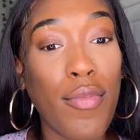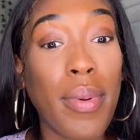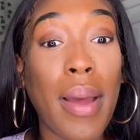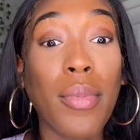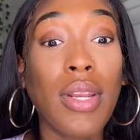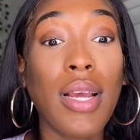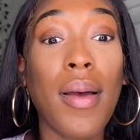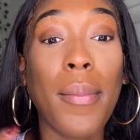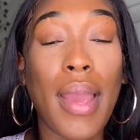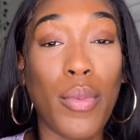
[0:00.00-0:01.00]
but I'm gonna
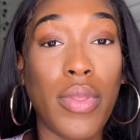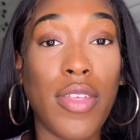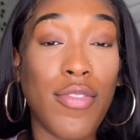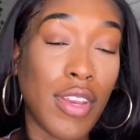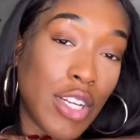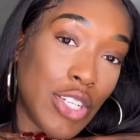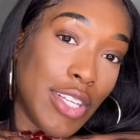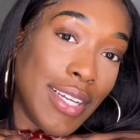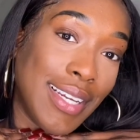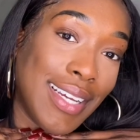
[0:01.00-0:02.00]
come back with the finished
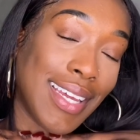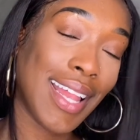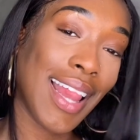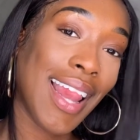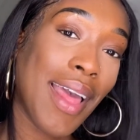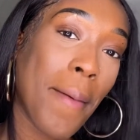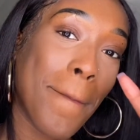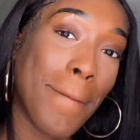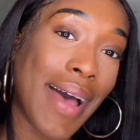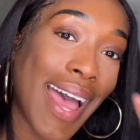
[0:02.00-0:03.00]
look.
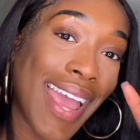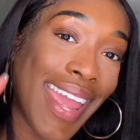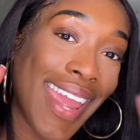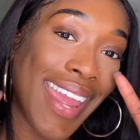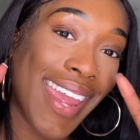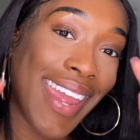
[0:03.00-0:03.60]
Bye.